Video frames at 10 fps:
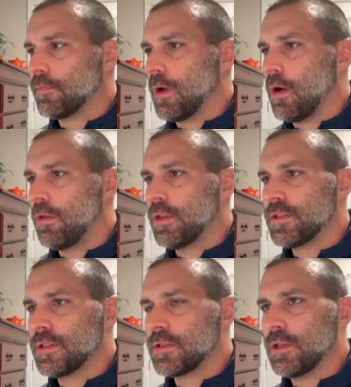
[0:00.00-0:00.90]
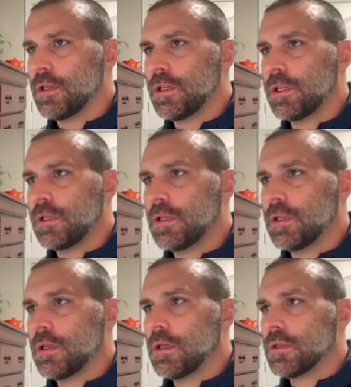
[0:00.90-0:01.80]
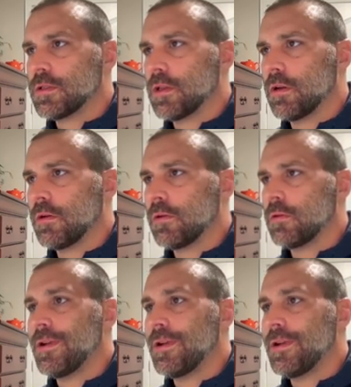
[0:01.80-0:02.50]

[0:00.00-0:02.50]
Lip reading: All this is good. So